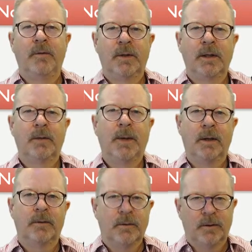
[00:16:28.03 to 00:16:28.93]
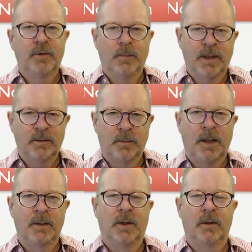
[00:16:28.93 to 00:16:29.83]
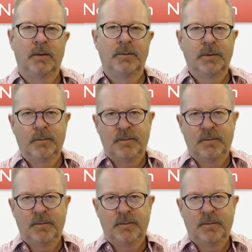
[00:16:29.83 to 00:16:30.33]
if you go back to my model,